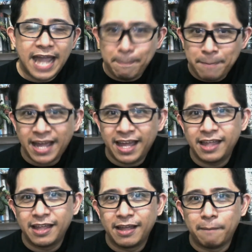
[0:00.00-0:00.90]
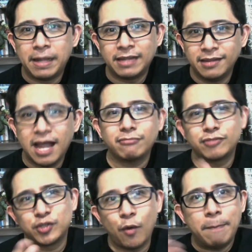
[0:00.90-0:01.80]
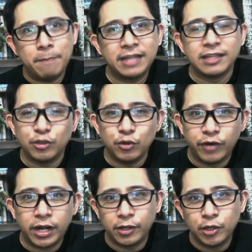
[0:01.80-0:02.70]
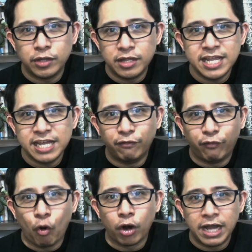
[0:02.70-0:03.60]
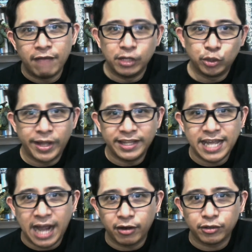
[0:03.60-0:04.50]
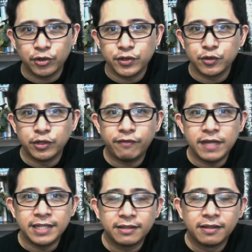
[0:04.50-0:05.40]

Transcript: epic, but not so epic that you'd need 4 level 20 characters to defeat it.